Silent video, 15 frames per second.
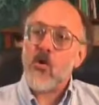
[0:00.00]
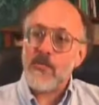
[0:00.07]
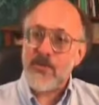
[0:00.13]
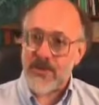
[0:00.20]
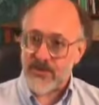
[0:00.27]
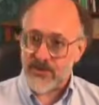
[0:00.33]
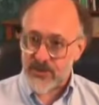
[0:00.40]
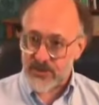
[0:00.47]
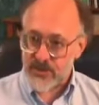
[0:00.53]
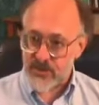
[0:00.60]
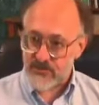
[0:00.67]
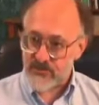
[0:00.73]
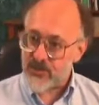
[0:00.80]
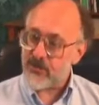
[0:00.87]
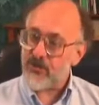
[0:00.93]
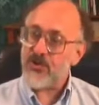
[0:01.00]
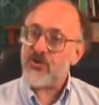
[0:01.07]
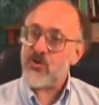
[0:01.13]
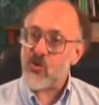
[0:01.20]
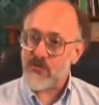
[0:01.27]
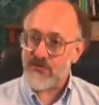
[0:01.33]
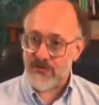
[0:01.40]
opiate systems, their
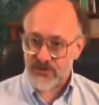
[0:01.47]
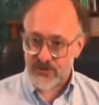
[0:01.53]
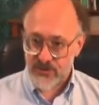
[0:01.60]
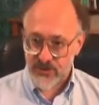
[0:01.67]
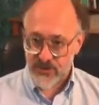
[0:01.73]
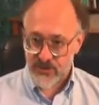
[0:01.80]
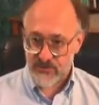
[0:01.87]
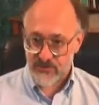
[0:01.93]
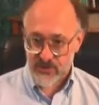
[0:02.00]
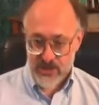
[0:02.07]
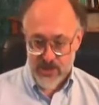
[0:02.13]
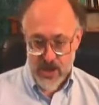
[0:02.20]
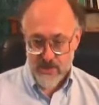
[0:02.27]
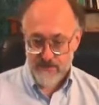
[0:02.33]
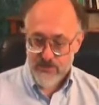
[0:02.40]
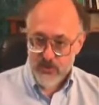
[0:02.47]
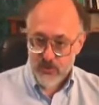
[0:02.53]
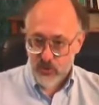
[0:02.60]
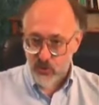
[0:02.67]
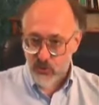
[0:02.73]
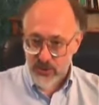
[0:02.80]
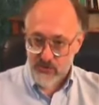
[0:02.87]
endorphin systems are now
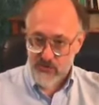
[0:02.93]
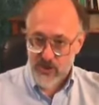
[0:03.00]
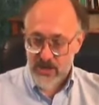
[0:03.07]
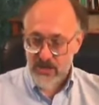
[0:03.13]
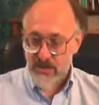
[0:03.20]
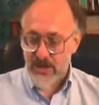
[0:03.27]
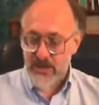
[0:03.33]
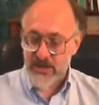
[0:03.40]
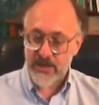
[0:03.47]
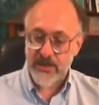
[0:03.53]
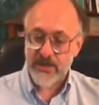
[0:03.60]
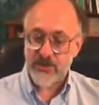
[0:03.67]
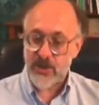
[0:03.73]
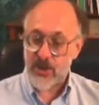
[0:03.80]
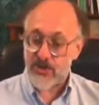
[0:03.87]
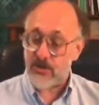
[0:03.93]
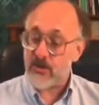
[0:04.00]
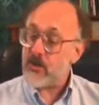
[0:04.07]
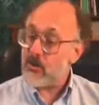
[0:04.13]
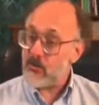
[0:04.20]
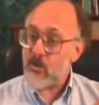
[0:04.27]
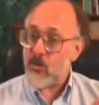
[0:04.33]
mutually regulating each other.
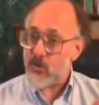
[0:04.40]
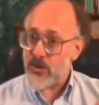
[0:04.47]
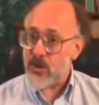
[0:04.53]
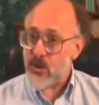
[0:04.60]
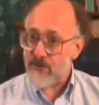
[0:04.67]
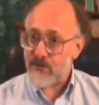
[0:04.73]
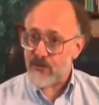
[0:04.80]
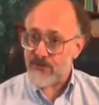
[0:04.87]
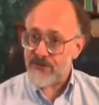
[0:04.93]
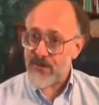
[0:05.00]
Well, we know for a